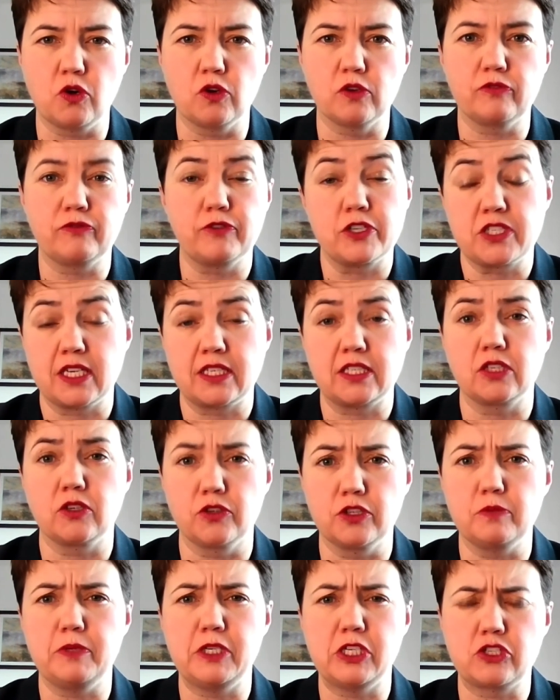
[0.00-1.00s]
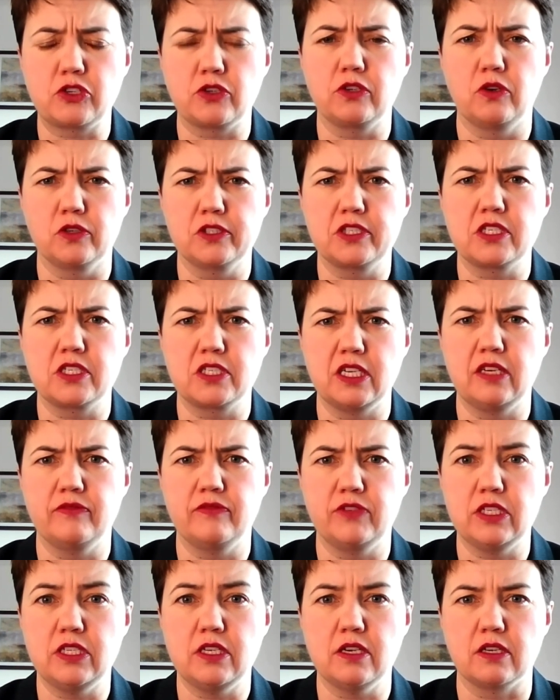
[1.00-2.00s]
on for sitting on the beach on the hottest day
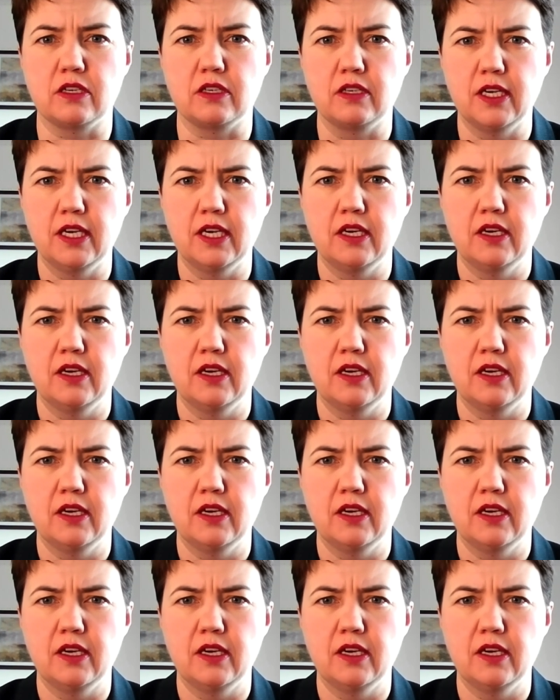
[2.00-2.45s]
of the year.